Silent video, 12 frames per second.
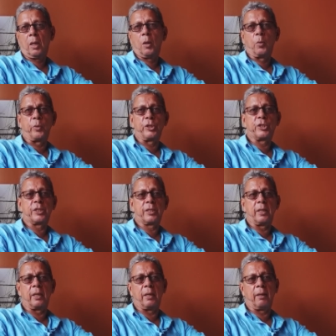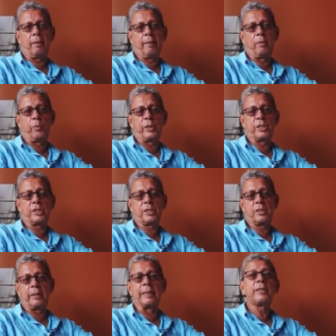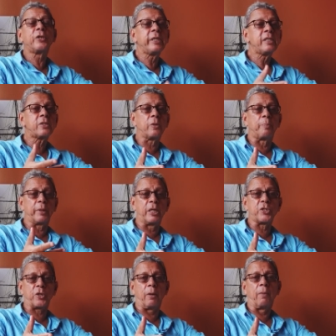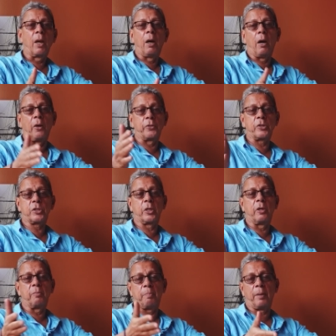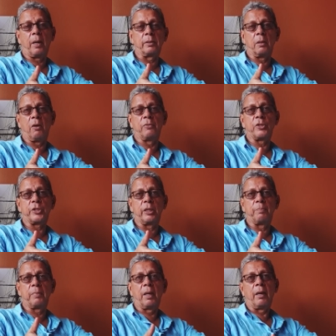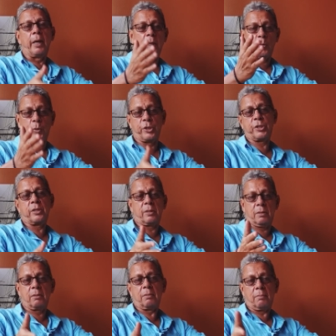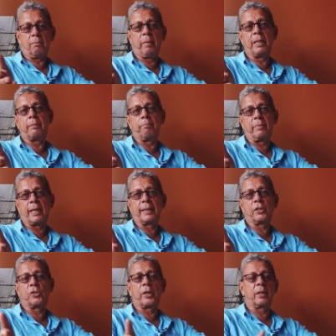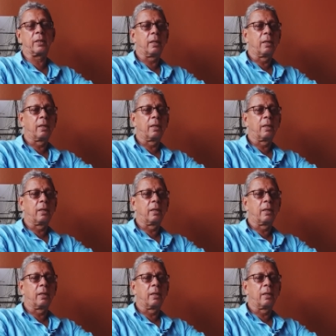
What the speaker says: which increased the pressure on the stern part of the ship, and which made that crack.